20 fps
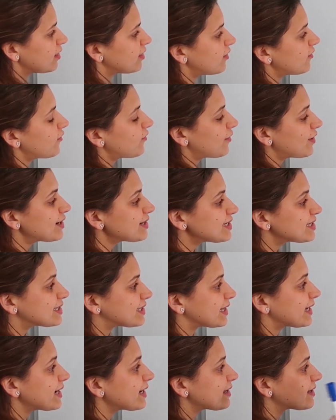the first
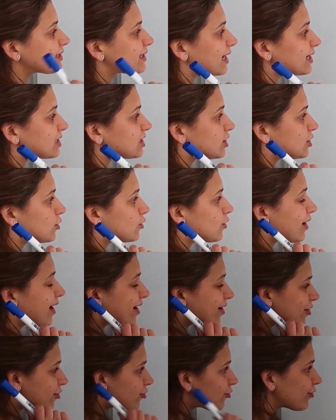thing that
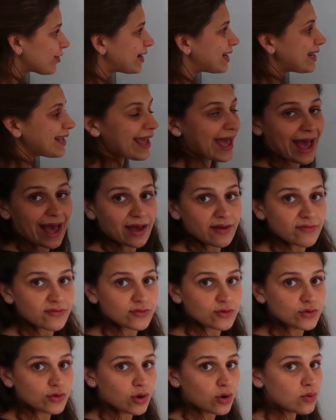you really have
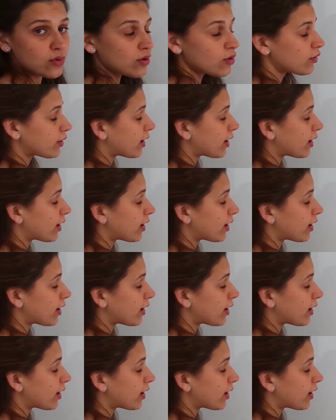to know,